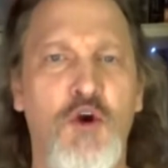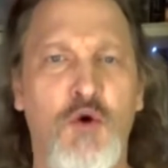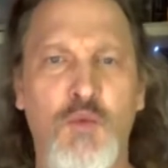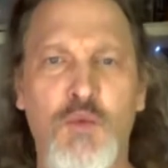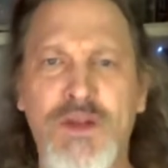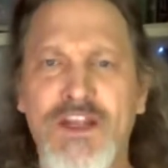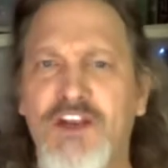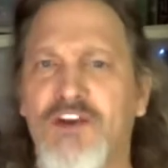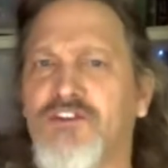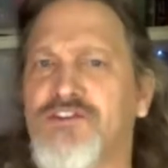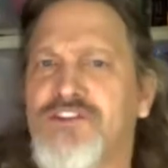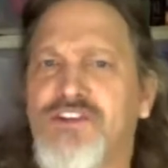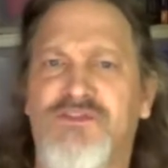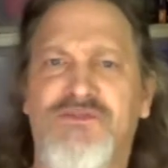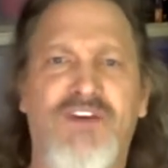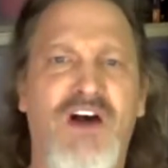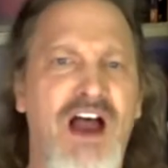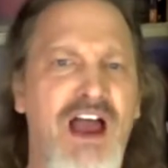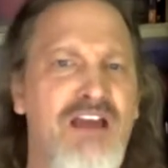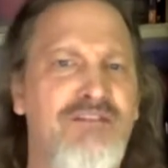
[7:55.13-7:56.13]
we are
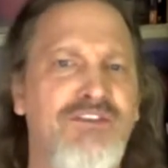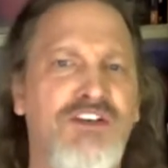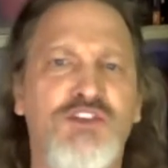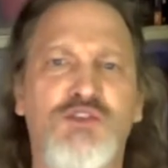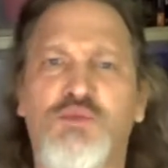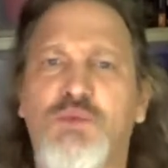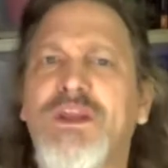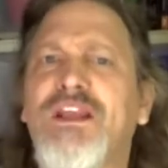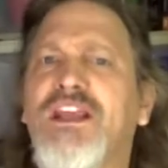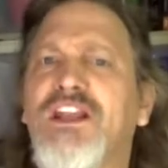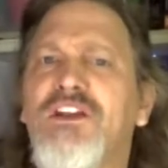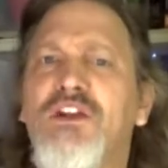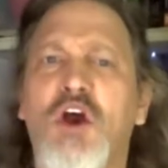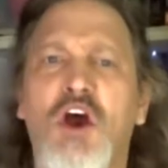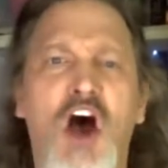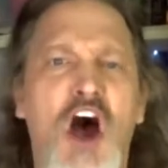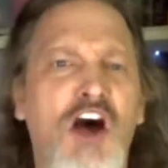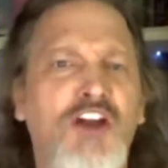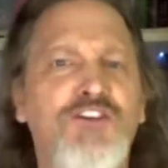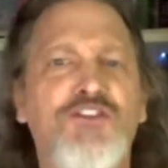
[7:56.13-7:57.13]
survivors, we can
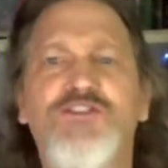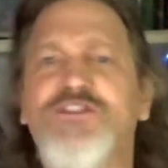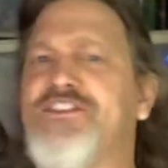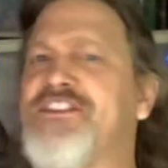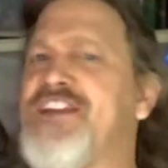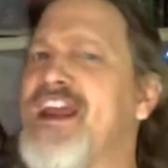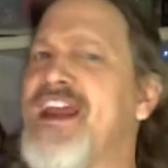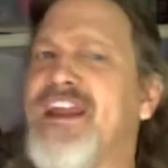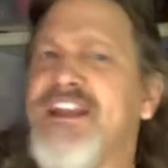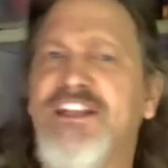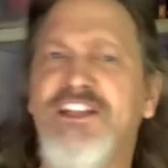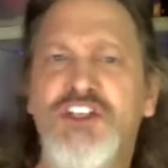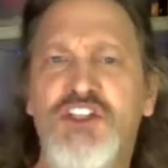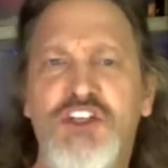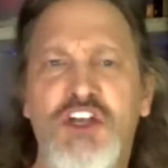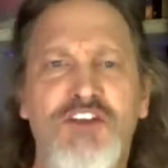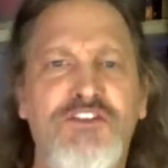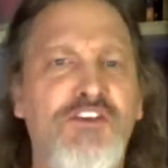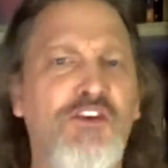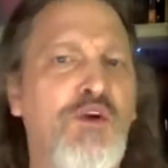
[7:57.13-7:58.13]
understand
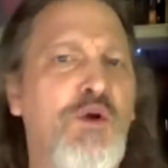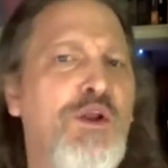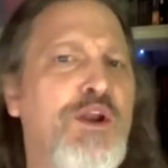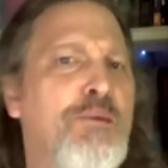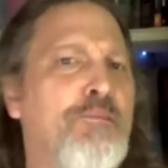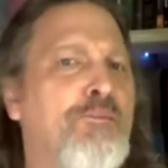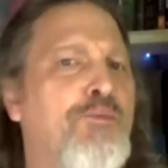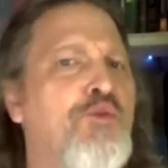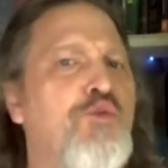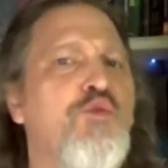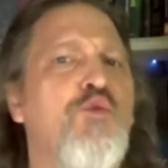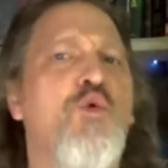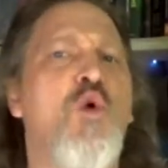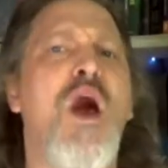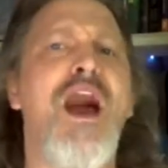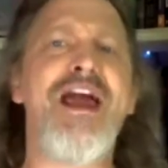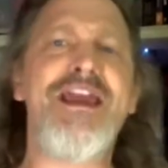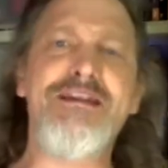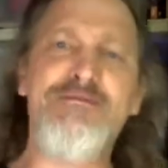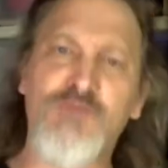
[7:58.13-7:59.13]
each other on a
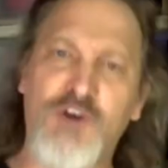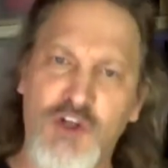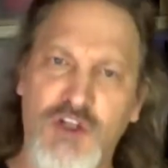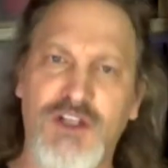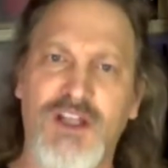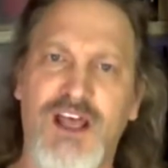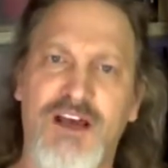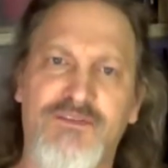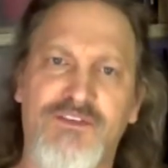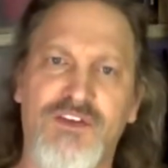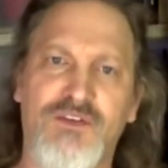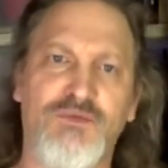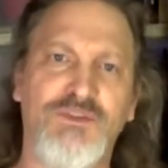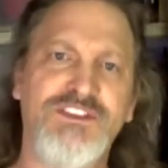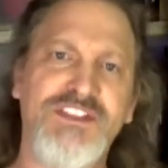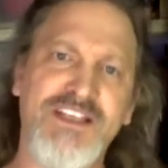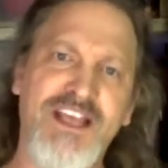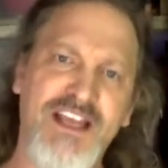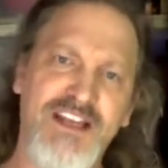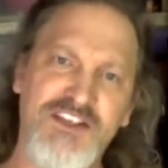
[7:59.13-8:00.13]
primal level,
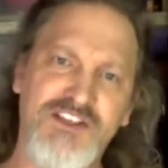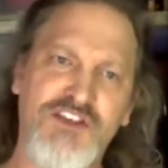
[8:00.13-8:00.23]
which again, it